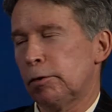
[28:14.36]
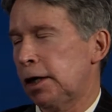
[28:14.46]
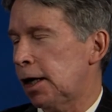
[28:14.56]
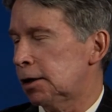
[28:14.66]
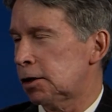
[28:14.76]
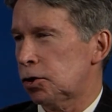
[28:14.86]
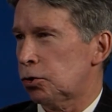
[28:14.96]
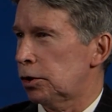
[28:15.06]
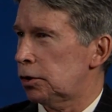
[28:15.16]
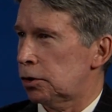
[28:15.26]
has the
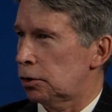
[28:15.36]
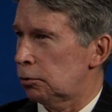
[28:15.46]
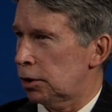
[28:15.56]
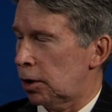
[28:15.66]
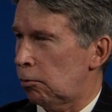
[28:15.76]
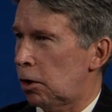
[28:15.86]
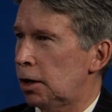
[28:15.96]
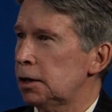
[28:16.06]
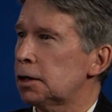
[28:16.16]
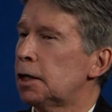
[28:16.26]
choice to do what they
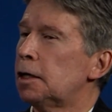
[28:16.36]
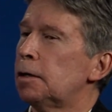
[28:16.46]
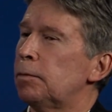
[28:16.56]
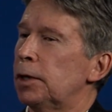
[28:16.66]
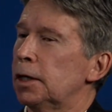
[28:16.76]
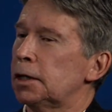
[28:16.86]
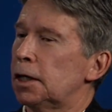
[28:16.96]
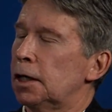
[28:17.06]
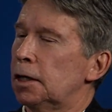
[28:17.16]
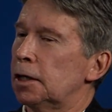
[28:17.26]
want, but
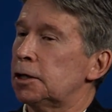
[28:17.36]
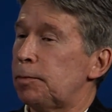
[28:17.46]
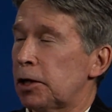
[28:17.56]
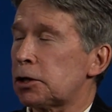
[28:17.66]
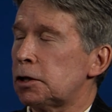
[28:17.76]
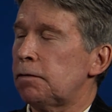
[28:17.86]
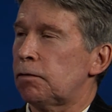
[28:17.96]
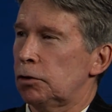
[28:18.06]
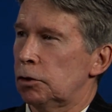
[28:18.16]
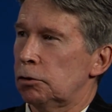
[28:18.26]
especially for
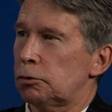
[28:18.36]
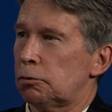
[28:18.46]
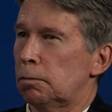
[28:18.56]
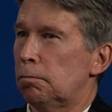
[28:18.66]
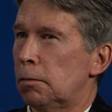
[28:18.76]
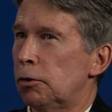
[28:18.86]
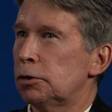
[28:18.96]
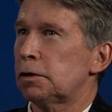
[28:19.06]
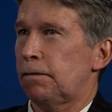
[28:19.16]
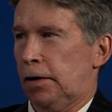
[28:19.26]
those who are
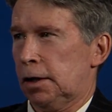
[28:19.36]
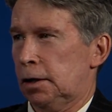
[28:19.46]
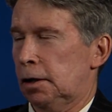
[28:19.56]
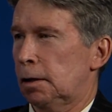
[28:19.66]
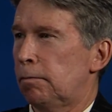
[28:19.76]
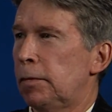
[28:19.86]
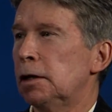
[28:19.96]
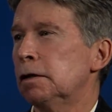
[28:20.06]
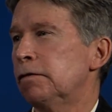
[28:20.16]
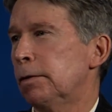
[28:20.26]
most affected in the
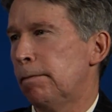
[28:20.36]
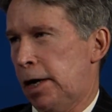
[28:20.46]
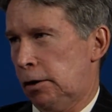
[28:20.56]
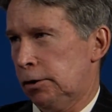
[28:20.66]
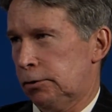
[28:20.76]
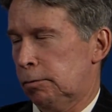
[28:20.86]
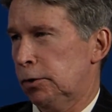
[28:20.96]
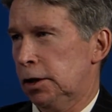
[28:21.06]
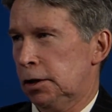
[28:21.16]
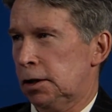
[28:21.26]
middle of the maelstrom
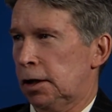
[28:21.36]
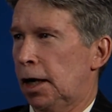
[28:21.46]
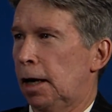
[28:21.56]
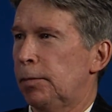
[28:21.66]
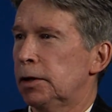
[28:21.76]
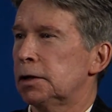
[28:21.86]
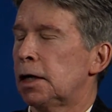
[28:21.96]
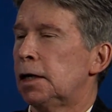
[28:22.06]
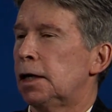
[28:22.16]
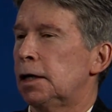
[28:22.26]
when this thing happened,
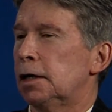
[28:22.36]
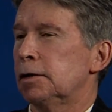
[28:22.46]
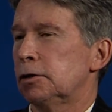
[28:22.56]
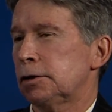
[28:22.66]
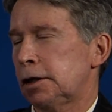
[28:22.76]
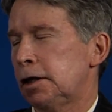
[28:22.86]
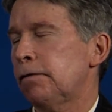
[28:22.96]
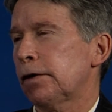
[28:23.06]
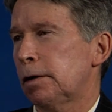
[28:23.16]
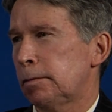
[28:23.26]
there are
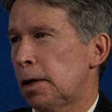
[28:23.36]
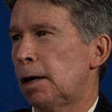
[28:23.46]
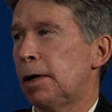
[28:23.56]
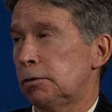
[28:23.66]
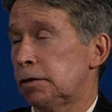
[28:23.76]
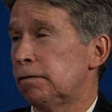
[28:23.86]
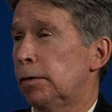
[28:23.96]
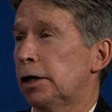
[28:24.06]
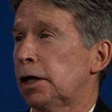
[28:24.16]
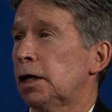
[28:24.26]
significant amounts of
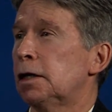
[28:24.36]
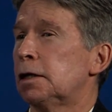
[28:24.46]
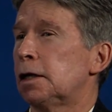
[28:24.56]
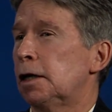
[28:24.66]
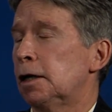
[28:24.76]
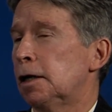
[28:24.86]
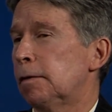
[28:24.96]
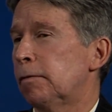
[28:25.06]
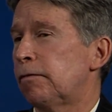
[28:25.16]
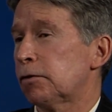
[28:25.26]
money.
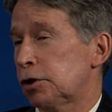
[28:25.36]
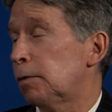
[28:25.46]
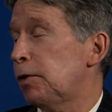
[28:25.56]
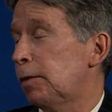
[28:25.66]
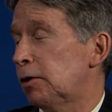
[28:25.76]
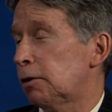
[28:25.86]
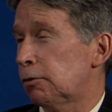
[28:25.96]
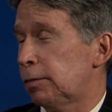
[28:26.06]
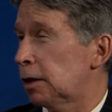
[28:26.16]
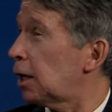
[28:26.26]
For some people, it
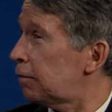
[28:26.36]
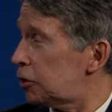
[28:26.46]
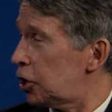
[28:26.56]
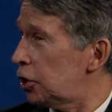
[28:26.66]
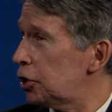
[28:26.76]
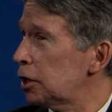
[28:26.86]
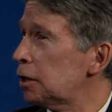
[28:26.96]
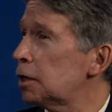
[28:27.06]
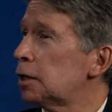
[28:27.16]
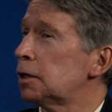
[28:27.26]
would be life-changing.
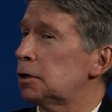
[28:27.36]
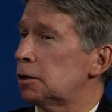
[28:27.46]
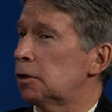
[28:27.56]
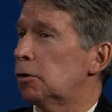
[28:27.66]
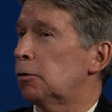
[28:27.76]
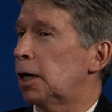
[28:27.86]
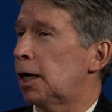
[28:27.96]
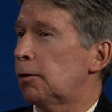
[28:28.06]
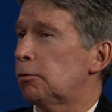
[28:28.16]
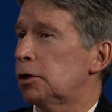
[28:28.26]
So
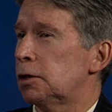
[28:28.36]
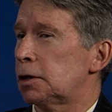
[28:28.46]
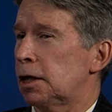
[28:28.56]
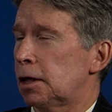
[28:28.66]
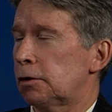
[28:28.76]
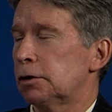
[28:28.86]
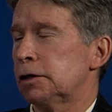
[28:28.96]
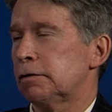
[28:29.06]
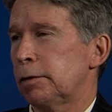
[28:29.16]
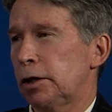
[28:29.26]
I would encourage
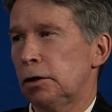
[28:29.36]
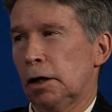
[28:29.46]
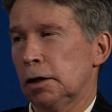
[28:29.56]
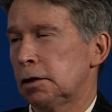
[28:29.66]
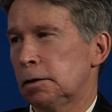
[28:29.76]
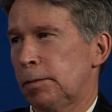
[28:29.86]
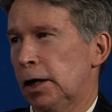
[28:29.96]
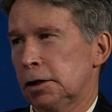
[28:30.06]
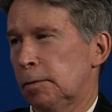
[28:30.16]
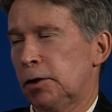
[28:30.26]
everybody not to
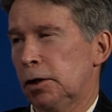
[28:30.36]
pass up the